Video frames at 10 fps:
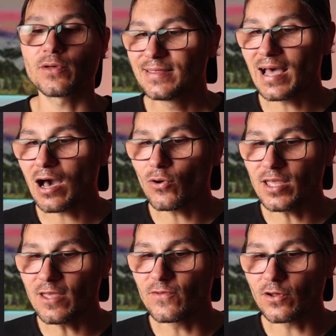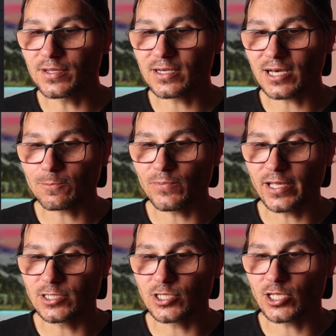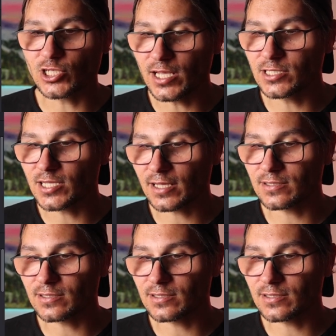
Now, even on the cut page, they changed that.